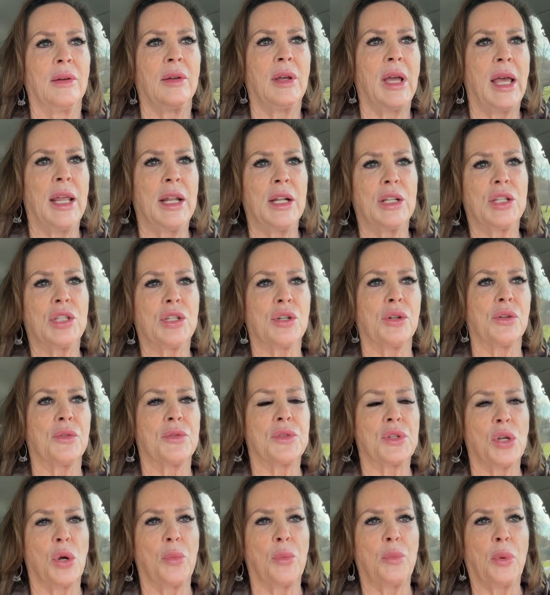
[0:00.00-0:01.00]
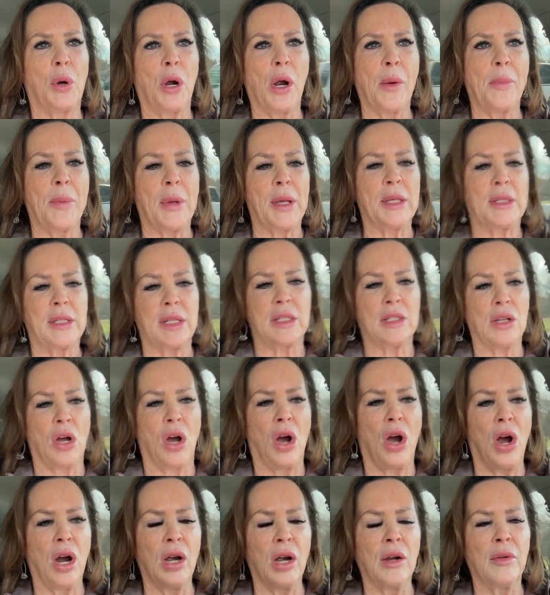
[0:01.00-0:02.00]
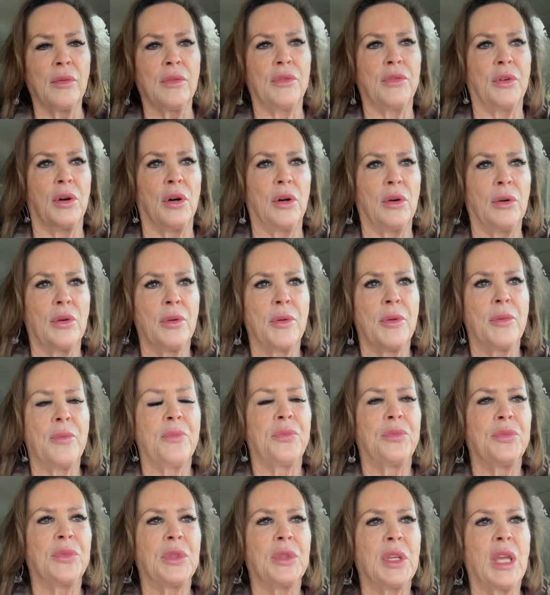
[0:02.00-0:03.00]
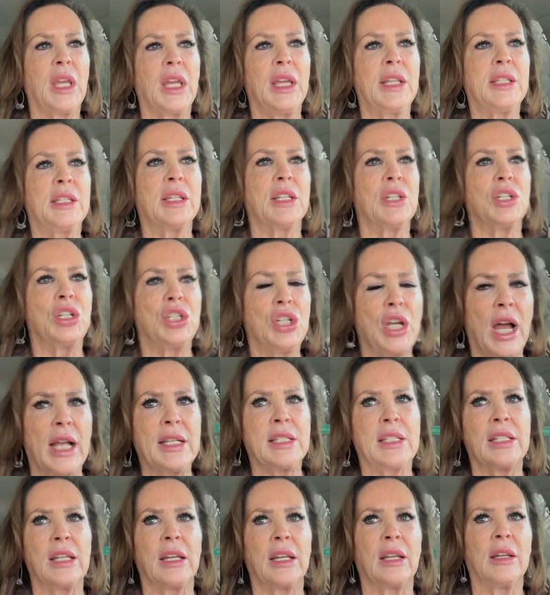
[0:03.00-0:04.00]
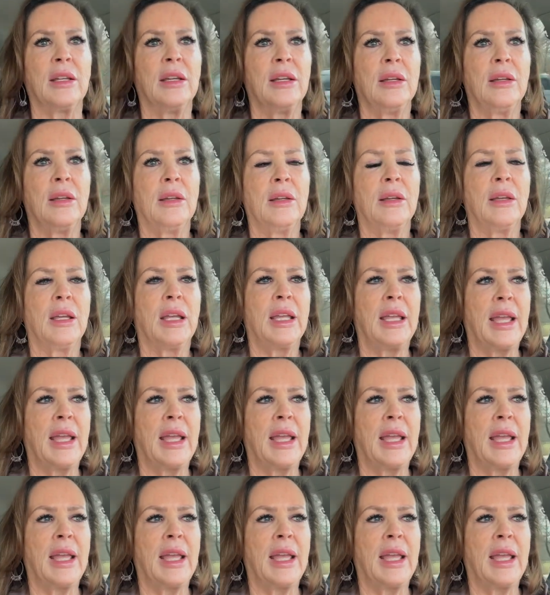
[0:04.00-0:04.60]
and it serves no purpose. It's harmful. It's ingesting